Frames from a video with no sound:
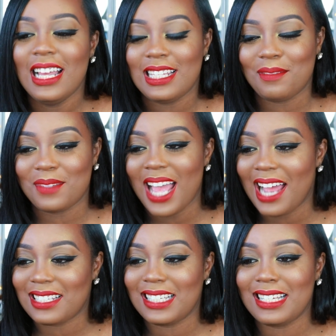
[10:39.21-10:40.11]
some
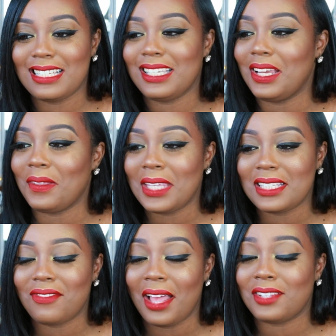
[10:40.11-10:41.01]
taxes, you know,
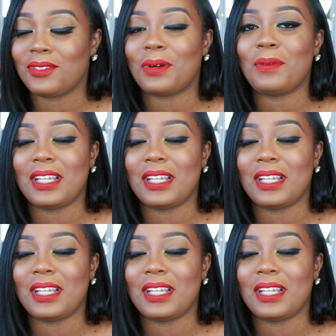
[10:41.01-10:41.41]
things of that sort.